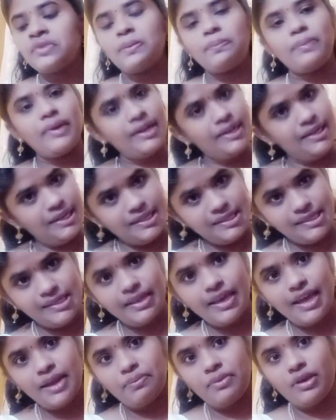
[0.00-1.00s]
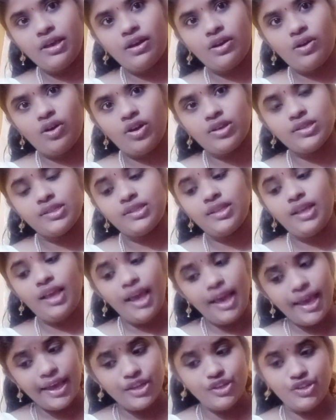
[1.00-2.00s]
Pregnancy can be a cause,
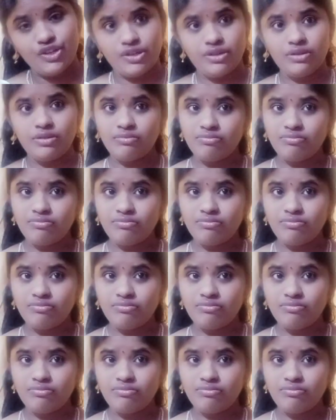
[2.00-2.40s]
age